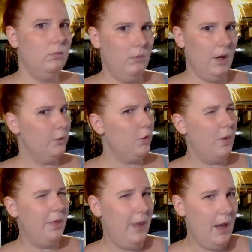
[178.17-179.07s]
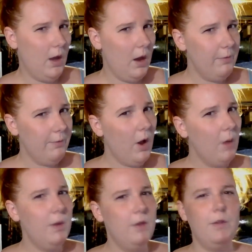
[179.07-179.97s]
where they got it
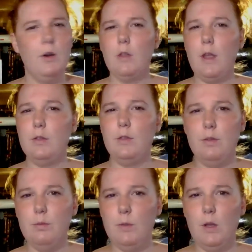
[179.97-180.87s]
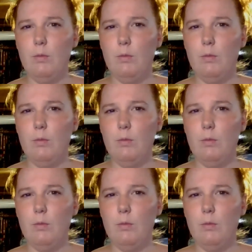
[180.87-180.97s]
from. If they're like the